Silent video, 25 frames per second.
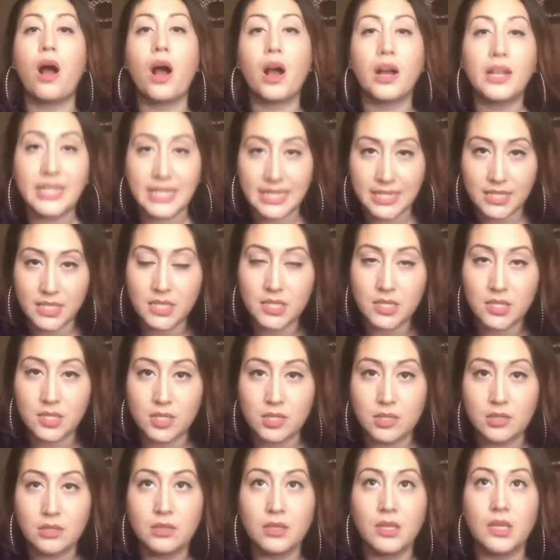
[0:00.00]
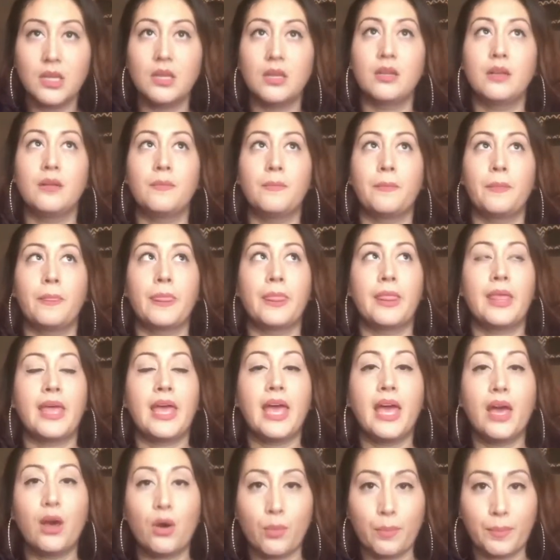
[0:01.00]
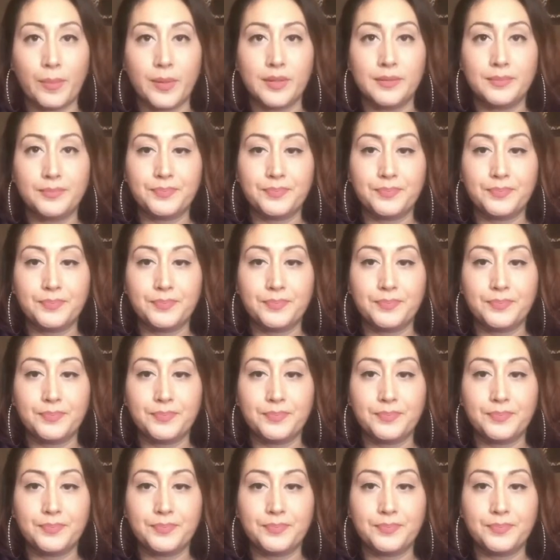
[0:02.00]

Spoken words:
honest help.